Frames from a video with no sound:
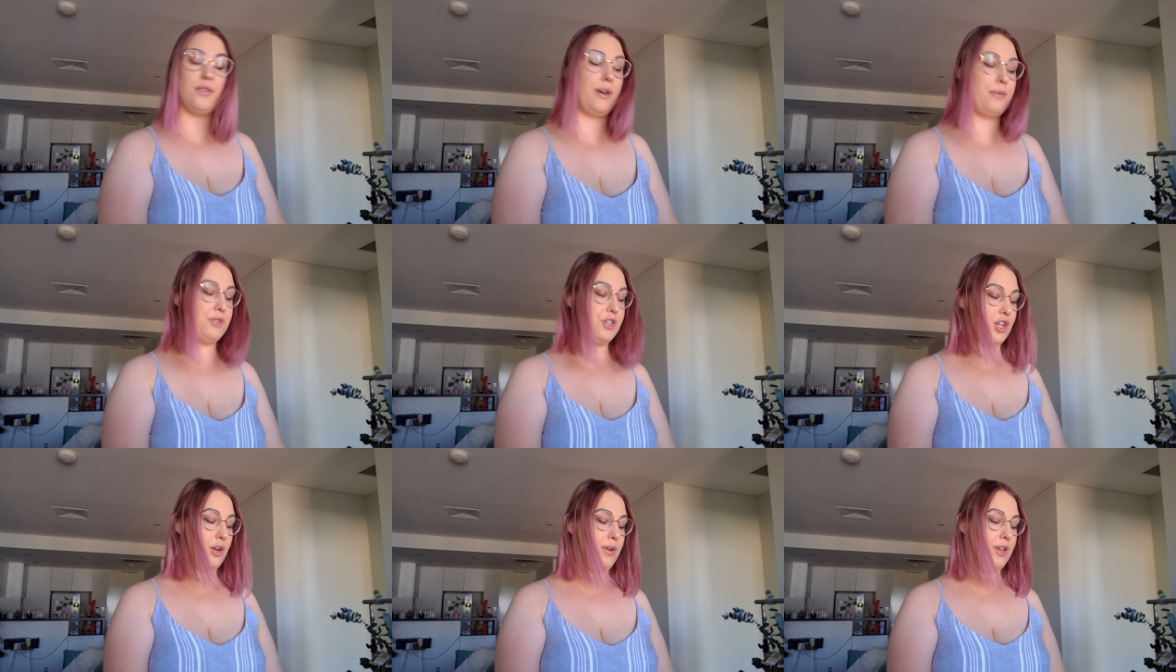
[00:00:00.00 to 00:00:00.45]

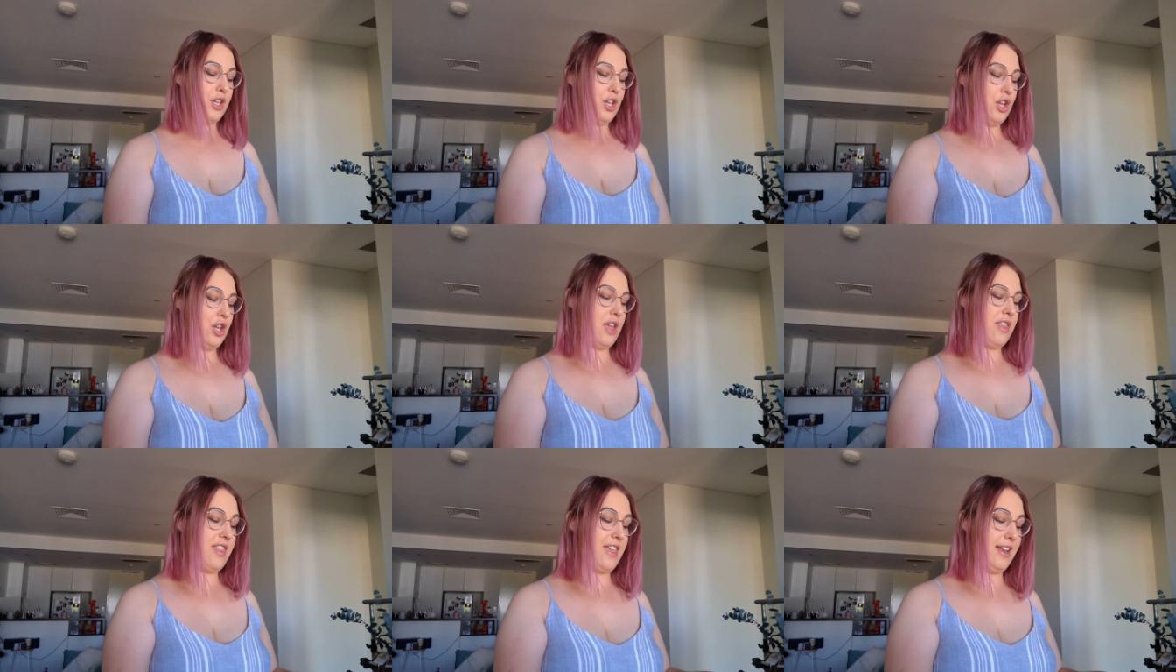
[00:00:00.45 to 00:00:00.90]
So I'm
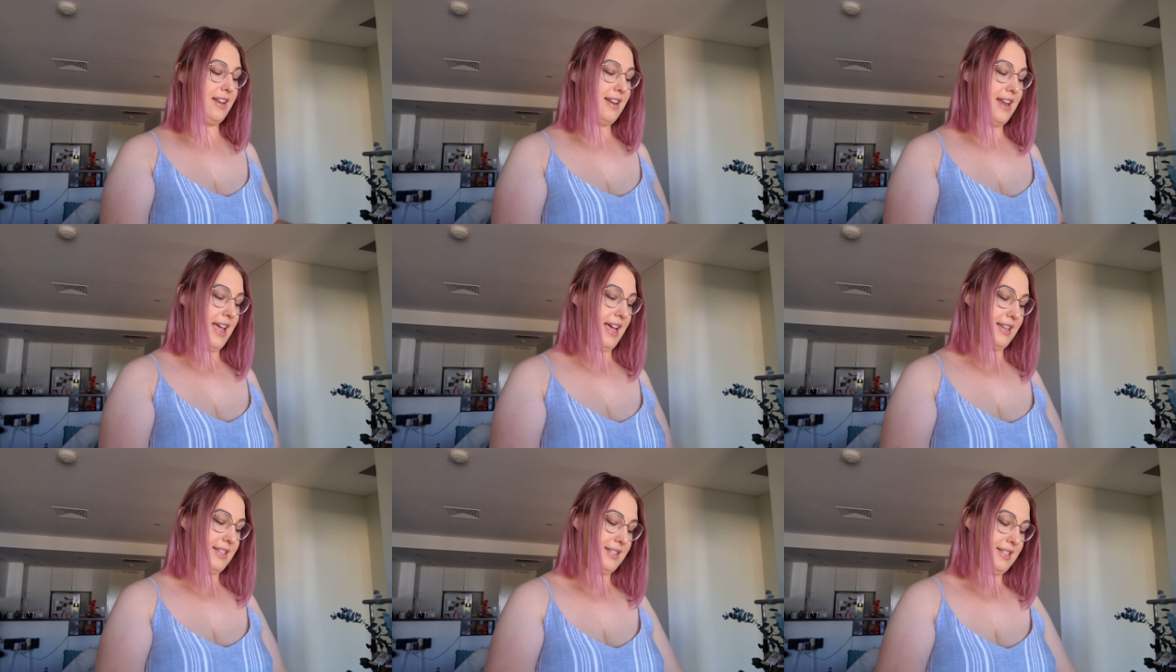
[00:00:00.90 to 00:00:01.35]
showing you the
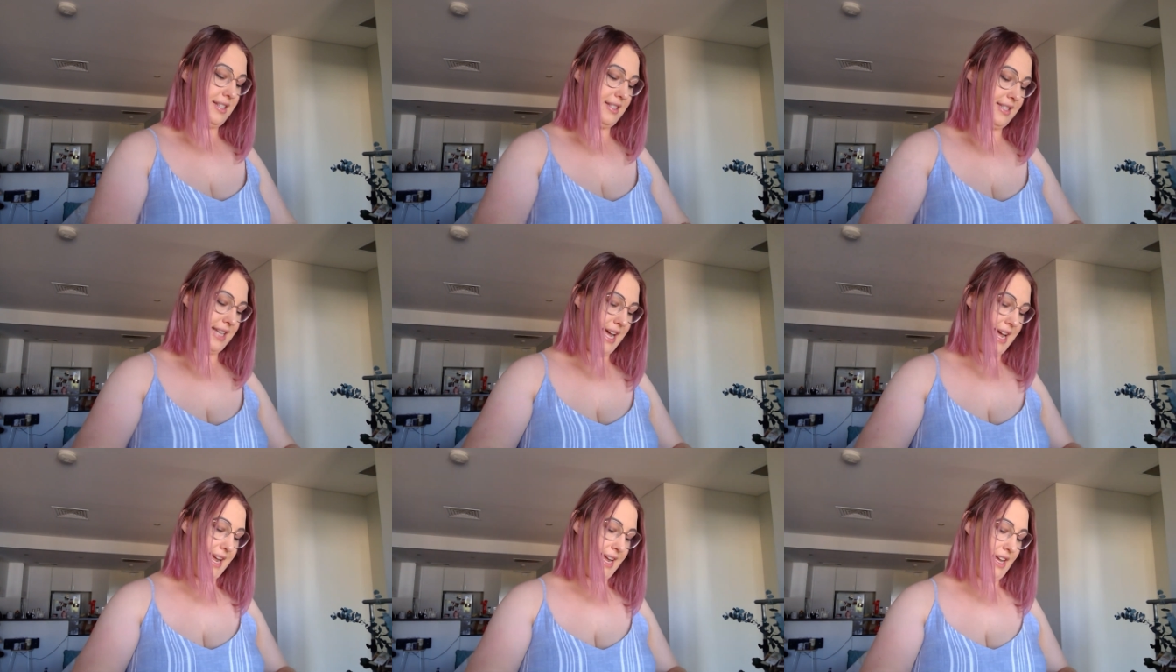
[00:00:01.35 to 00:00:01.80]

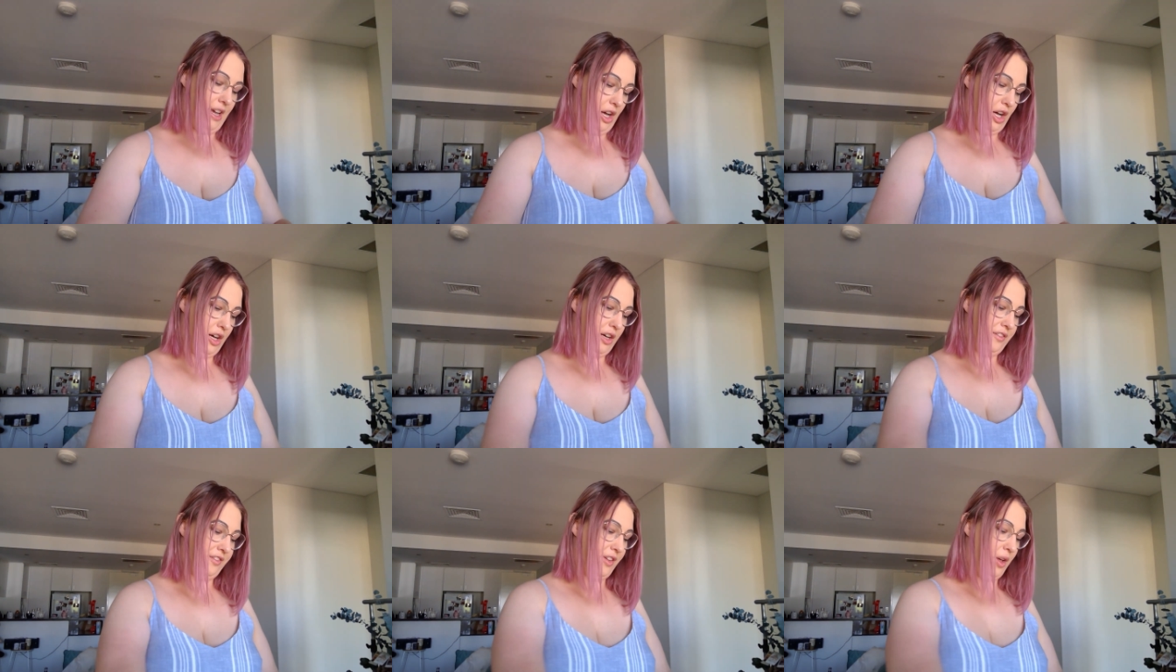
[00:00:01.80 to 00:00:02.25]
next day
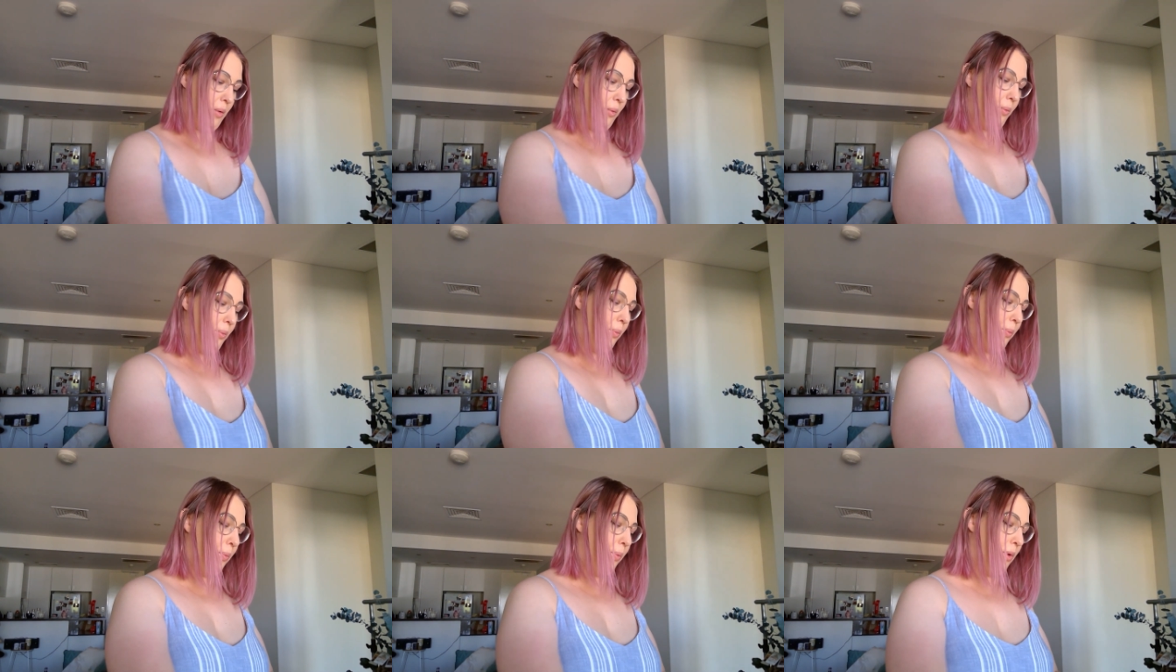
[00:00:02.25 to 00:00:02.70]
of
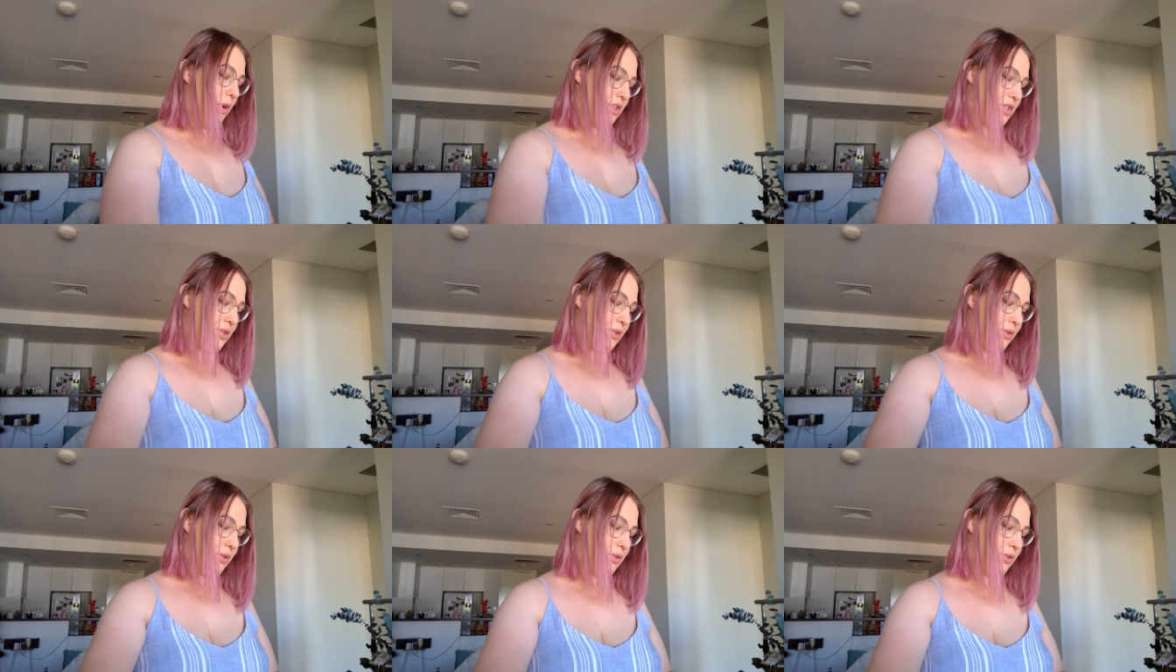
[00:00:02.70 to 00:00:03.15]

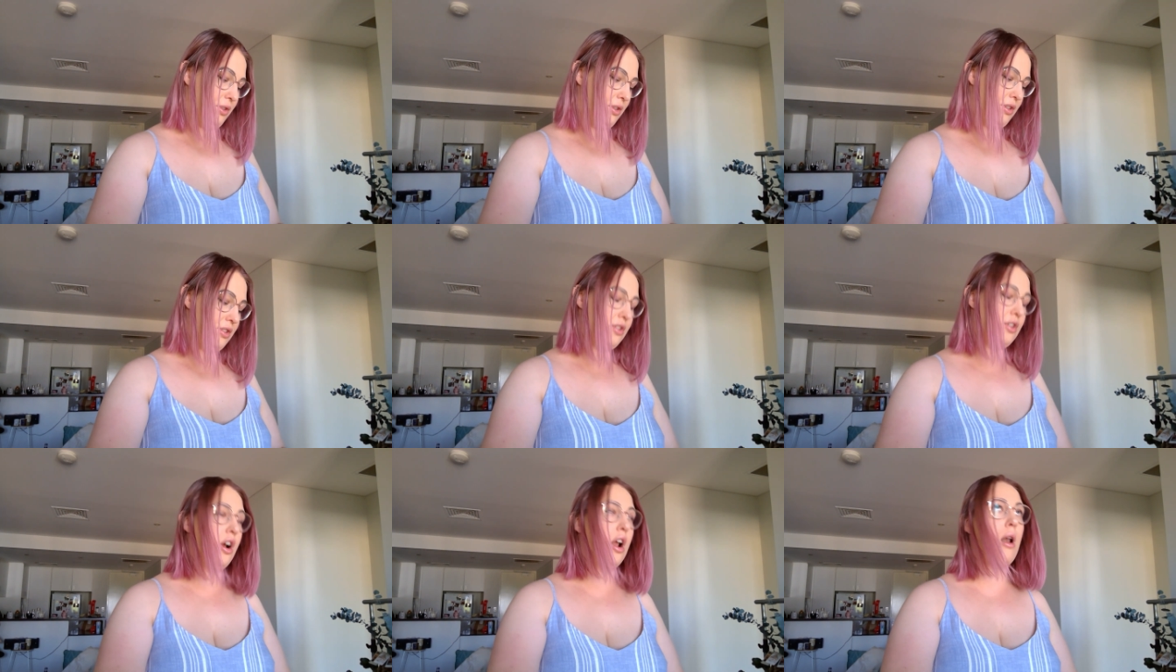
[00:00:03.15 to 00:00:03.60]
Wool